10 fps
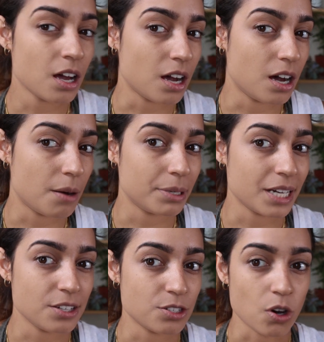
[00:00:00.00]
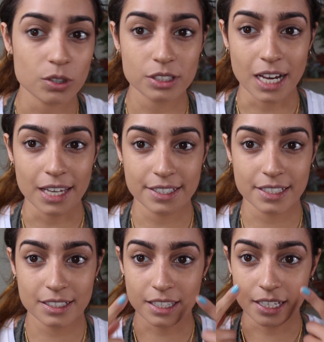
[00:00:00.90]
Um, but I don't, I
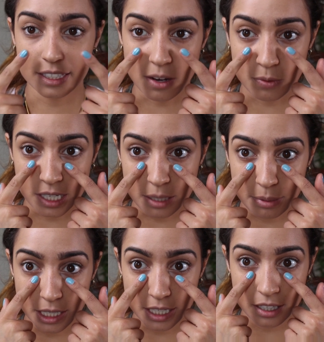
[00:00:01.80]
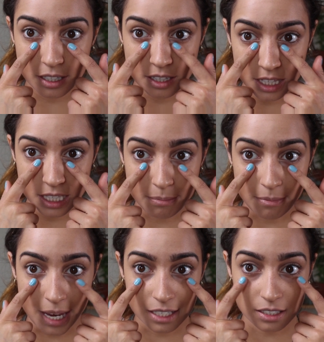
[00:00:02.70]
didn't like that when I applied the
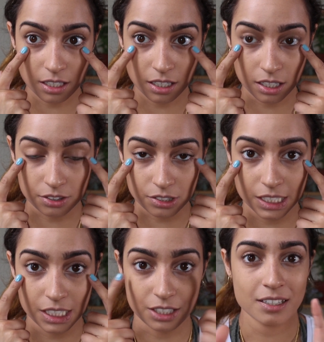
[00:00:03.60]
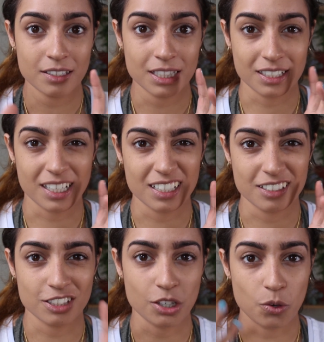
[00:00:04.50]
matte under here. It kind
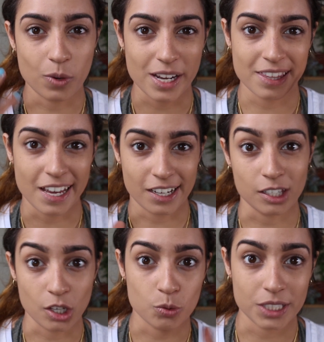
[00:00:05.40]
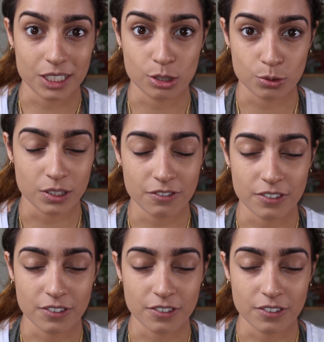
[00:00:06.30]
of took away that glowy, dewy